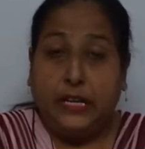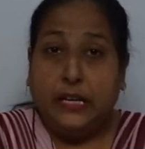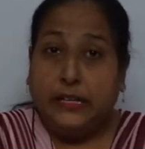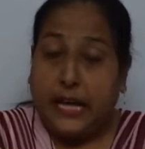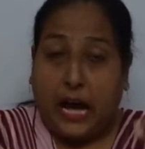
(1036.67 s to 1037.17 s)

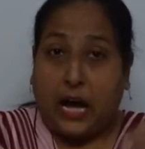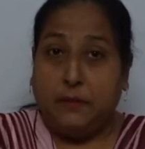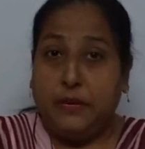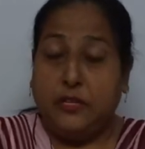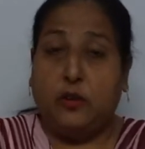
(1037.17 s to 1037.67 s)
the army
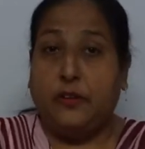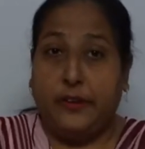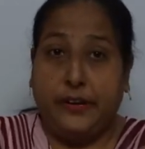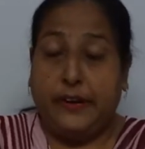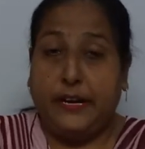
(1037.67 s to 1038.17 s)
is
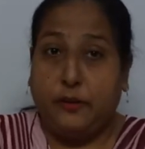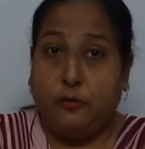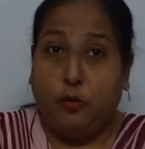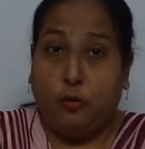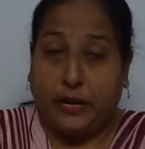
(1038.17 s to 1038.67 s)
already ready to
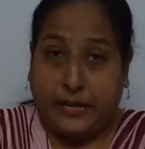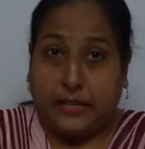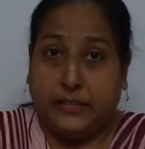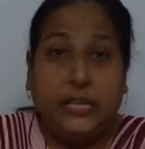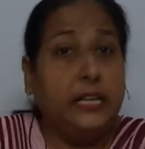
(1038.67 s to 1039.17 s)
go attack
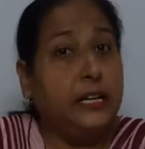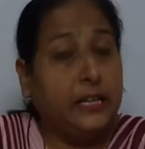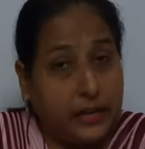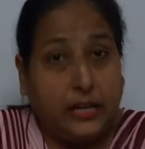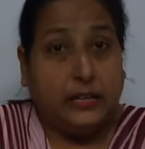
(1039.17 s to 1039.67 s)
the
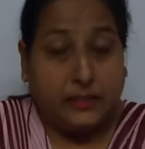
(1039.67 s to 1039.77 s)
earth.